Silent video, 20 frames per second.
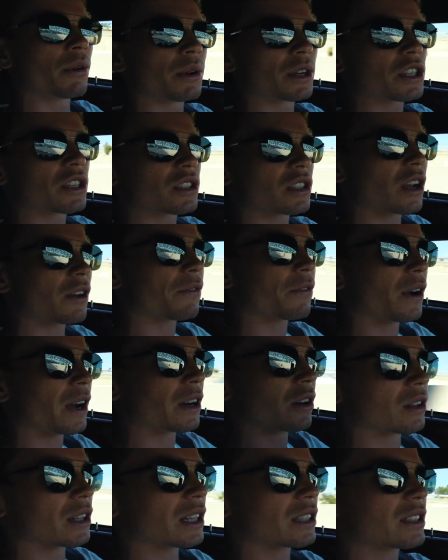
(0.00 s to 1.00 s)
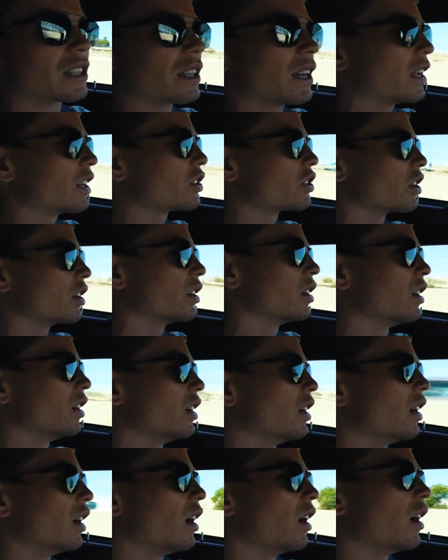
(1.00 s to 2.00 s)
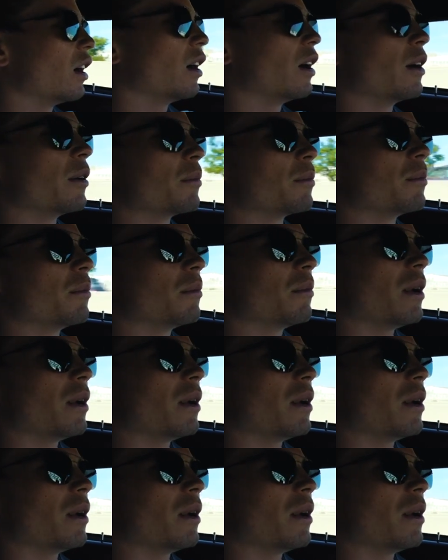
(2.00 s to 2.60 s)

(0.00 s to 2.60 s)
which is our final destination. Um,